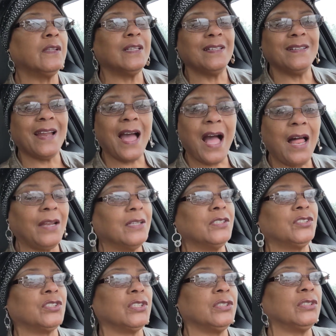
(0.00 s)
the
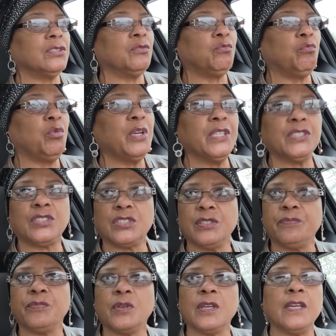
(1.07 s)
knowledge and the
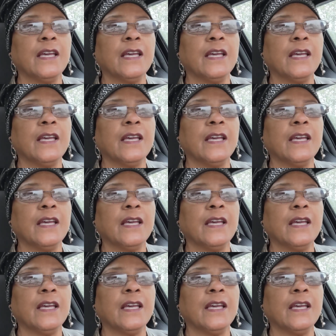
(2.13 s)
wisdom